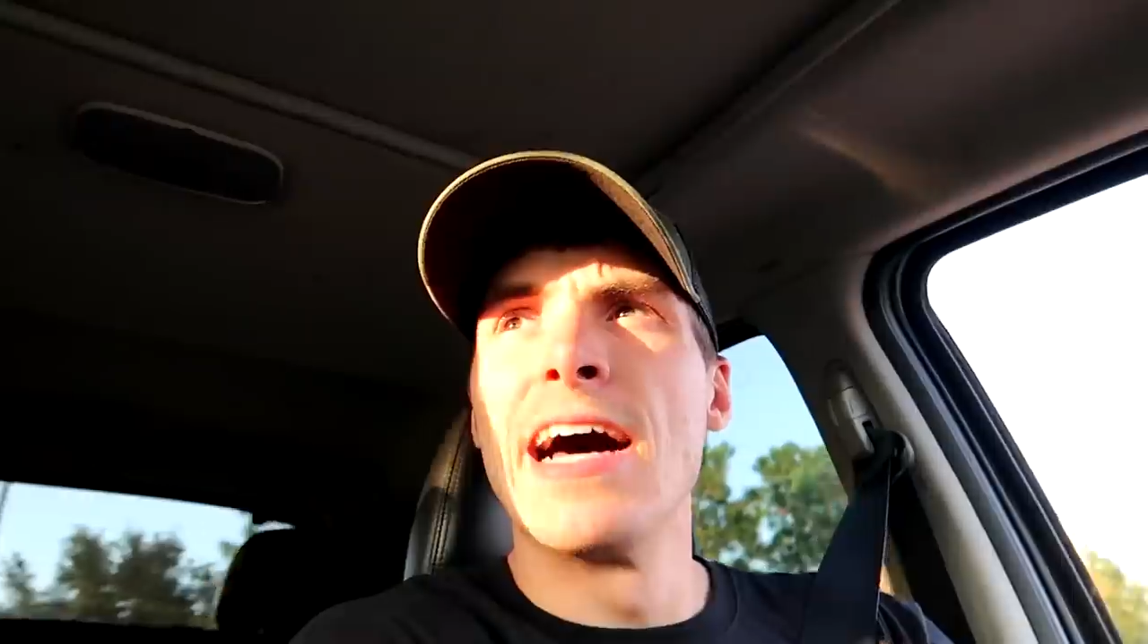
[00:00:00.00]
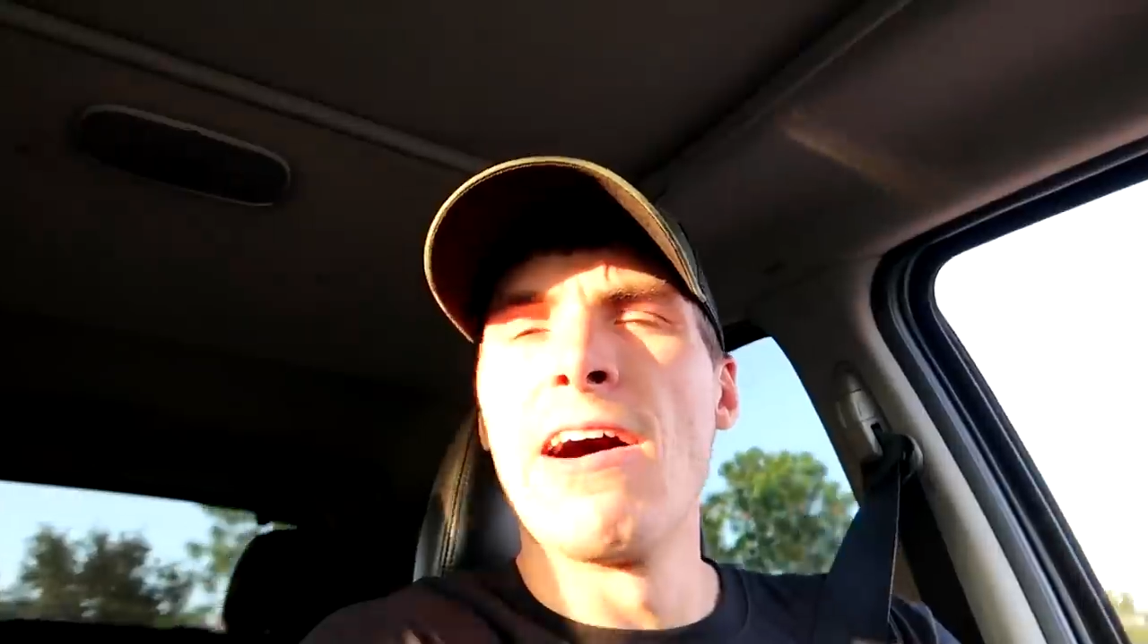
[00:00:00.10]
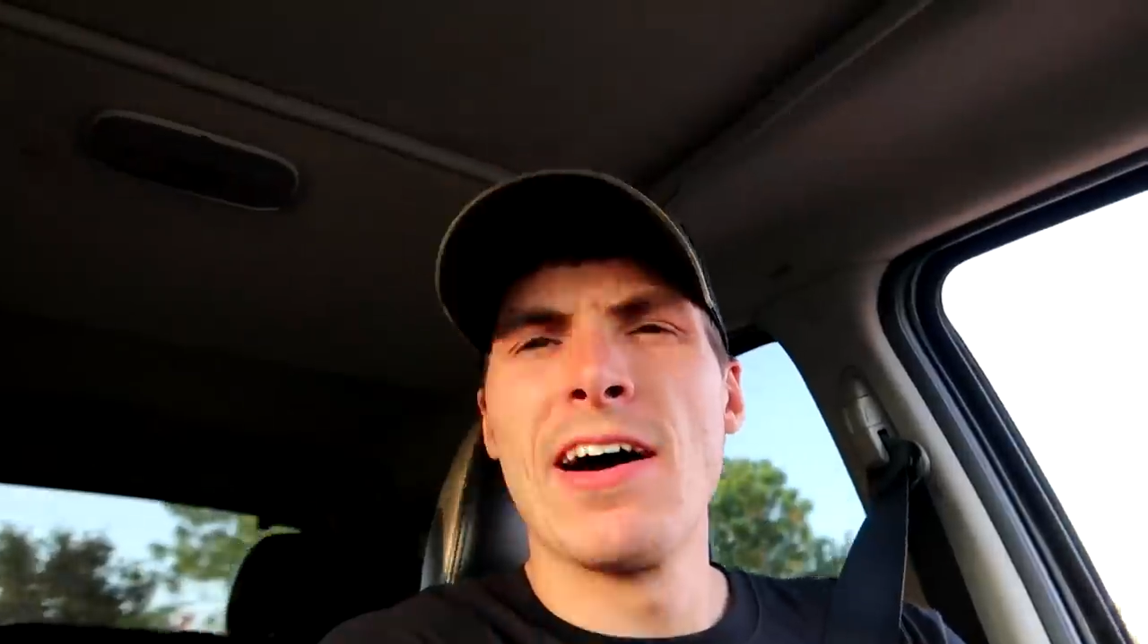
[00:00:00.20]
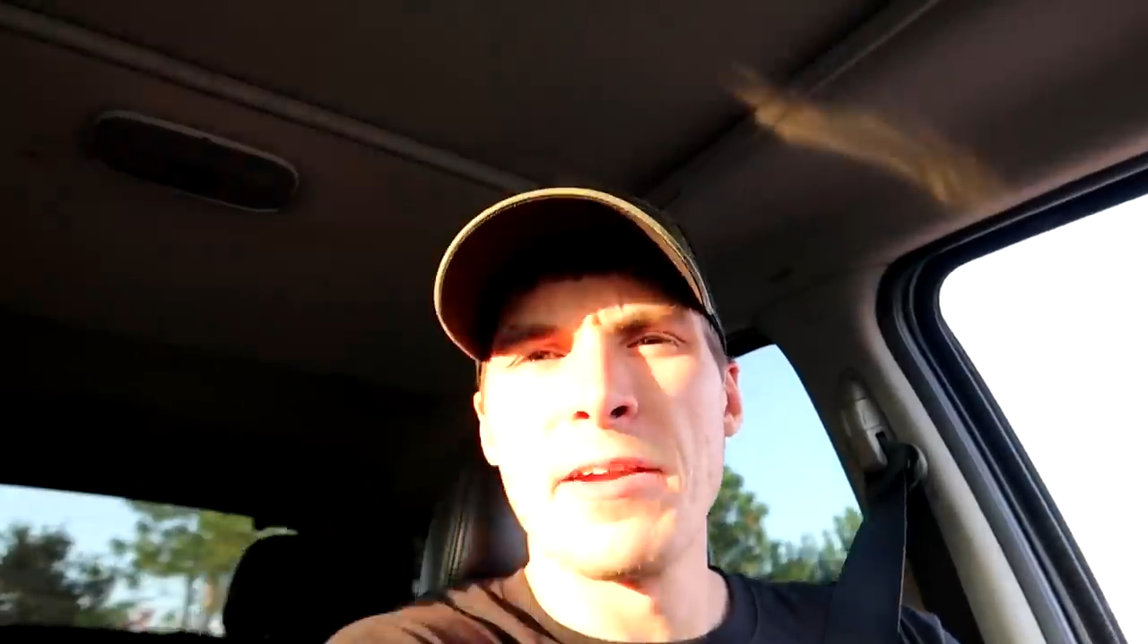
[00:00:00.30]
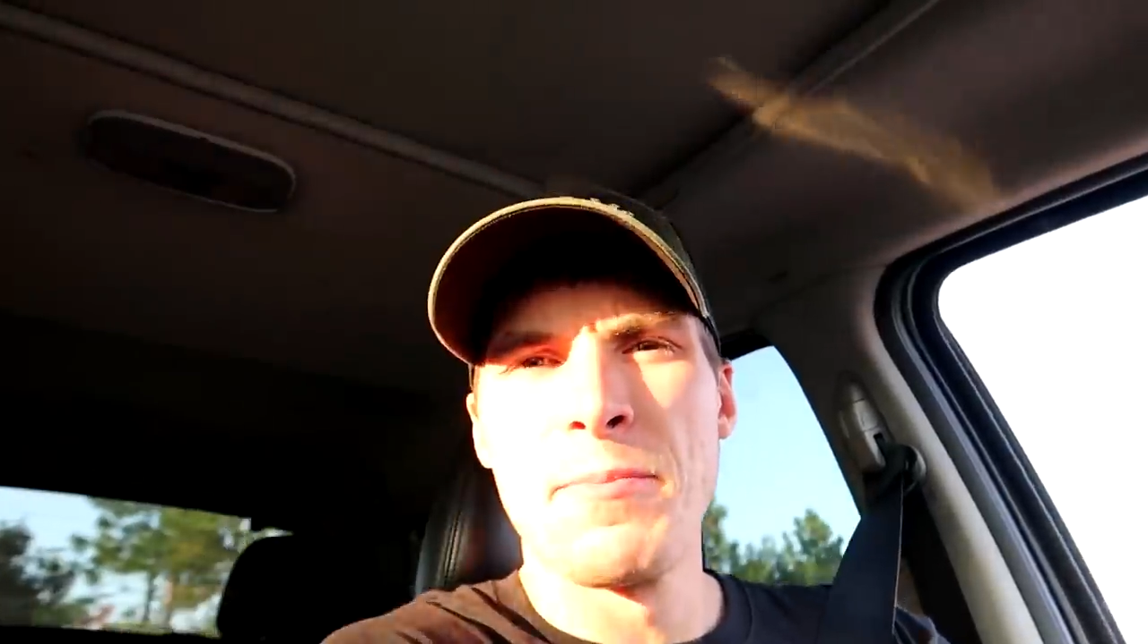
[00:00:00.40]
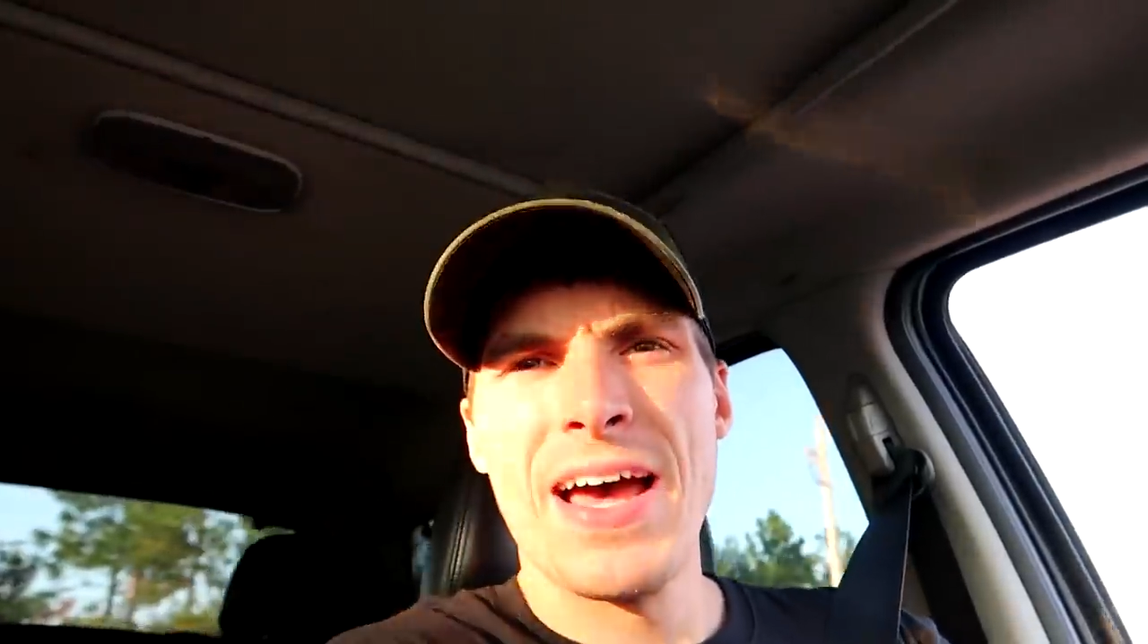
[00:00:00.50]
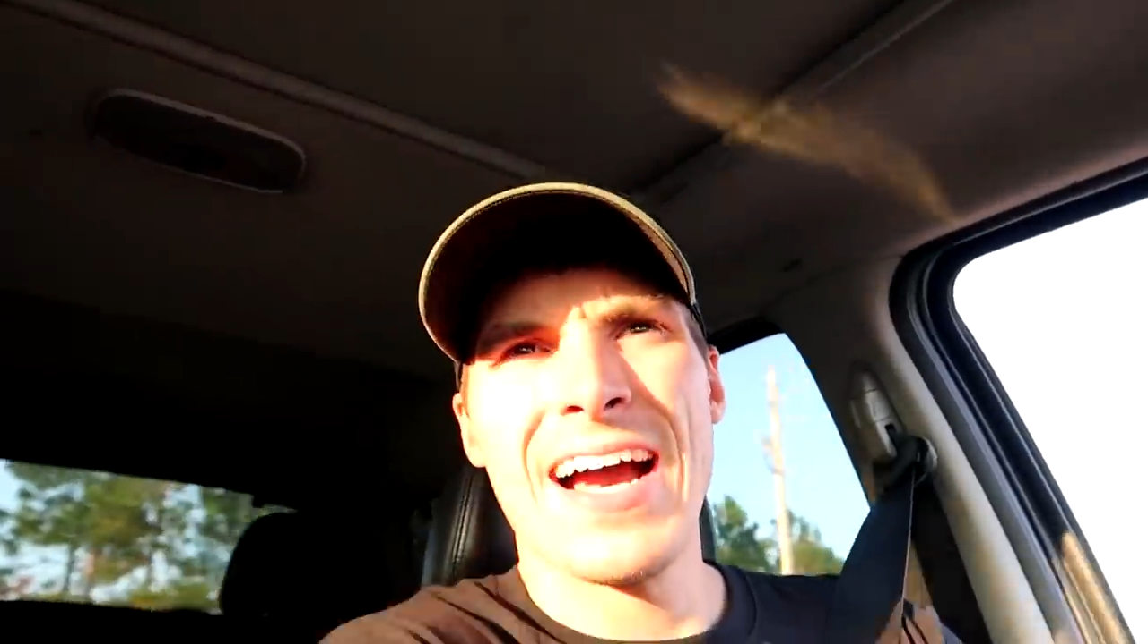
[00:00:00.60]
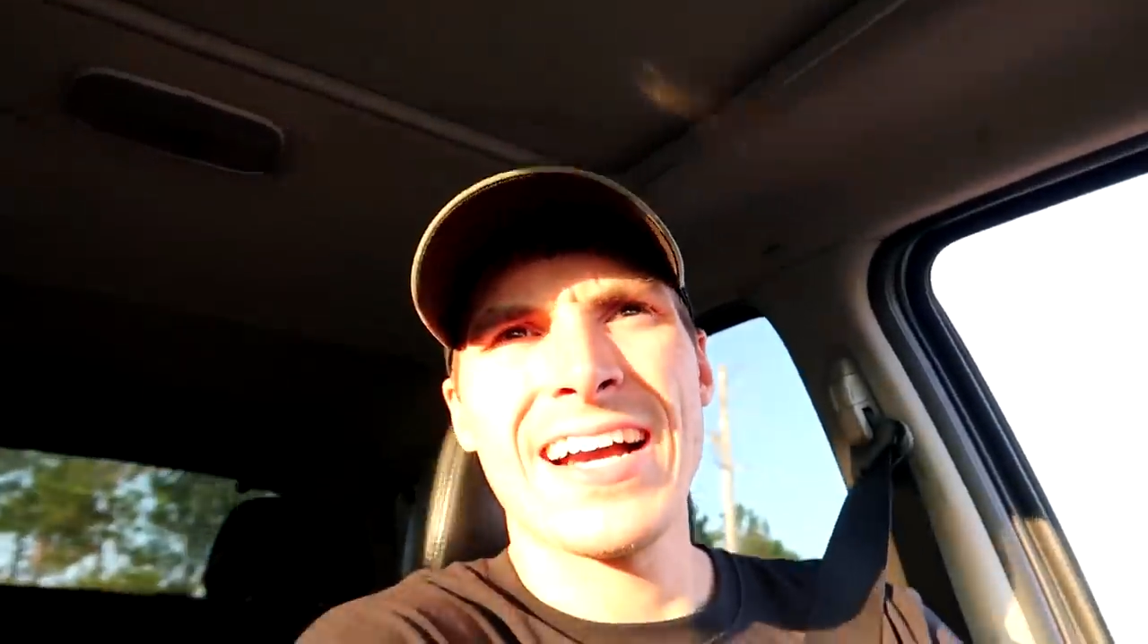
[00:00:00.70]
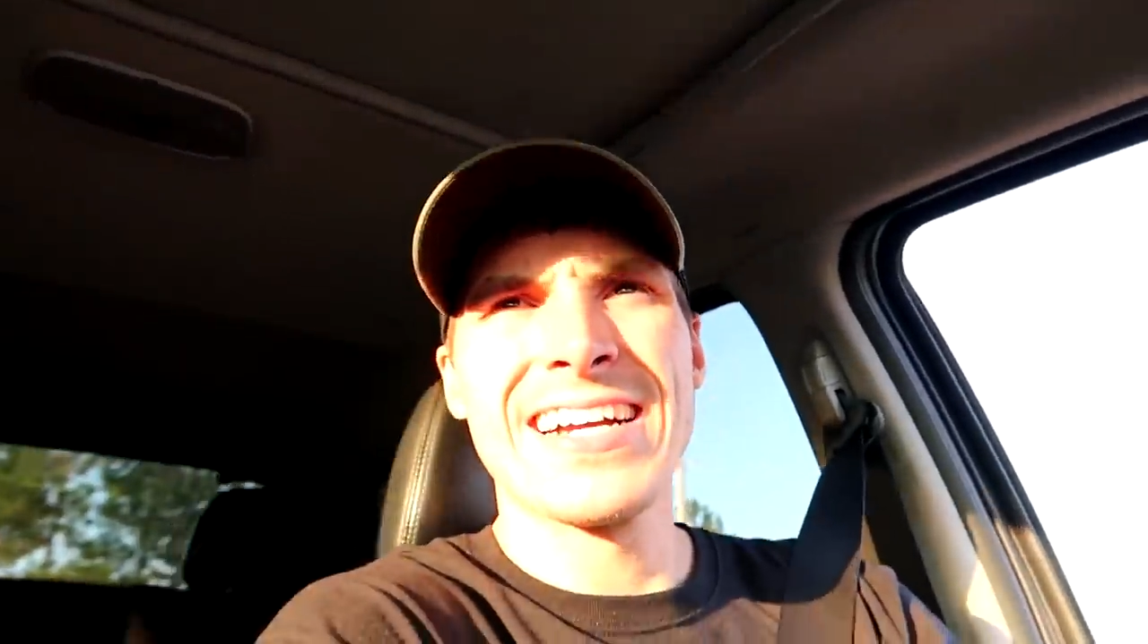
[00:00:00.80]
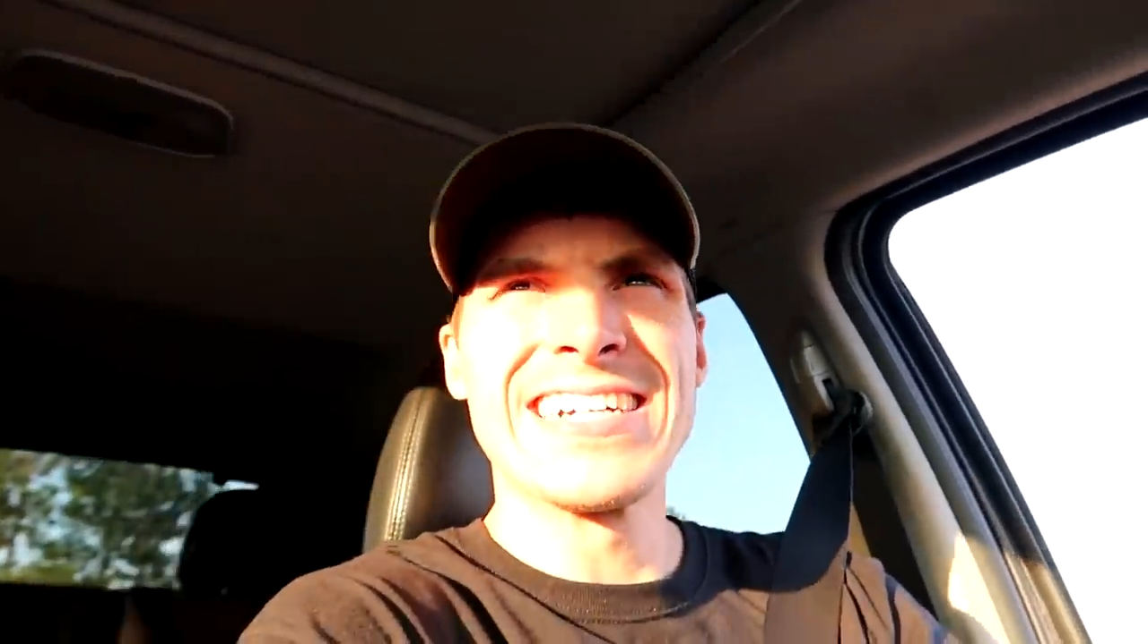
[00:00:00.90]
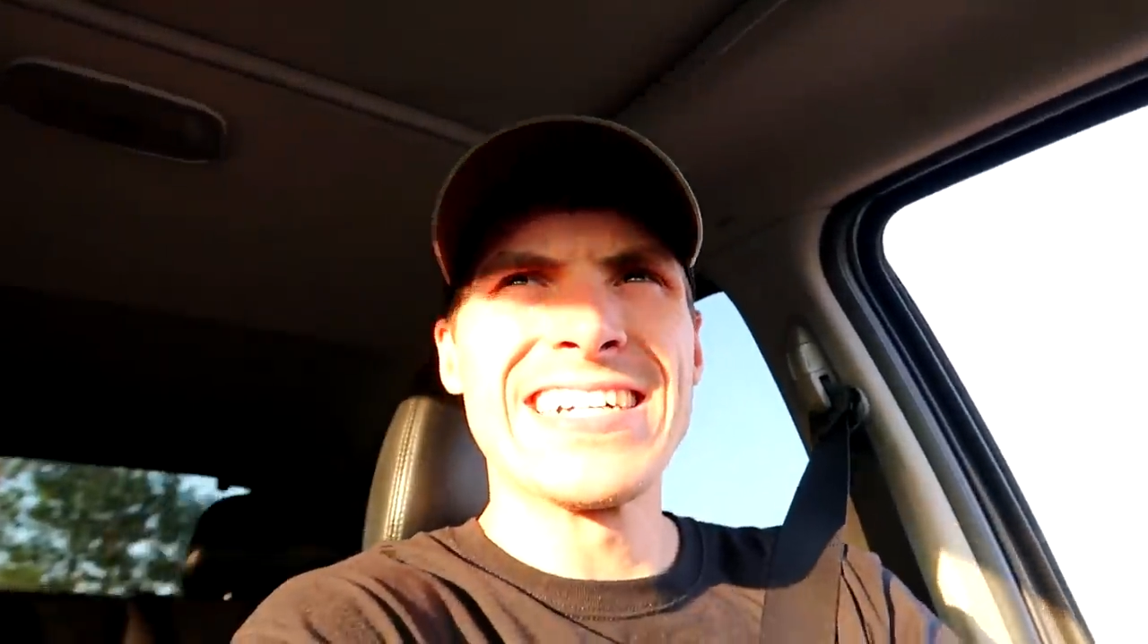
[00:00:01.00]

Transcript: Now headed back.